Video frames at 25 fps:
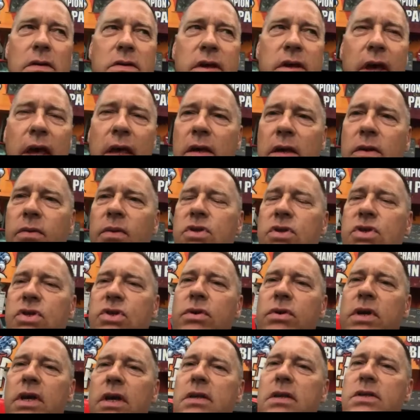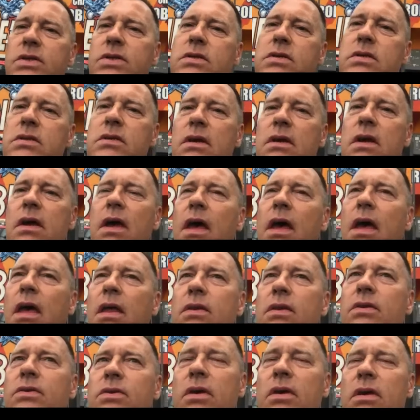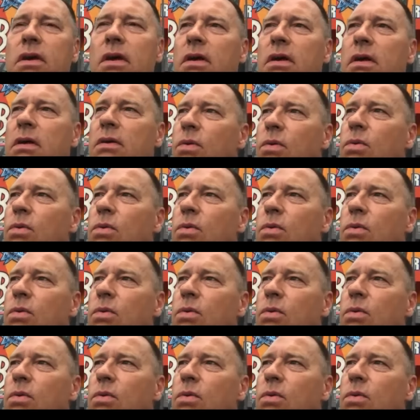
tagging the streets and mm.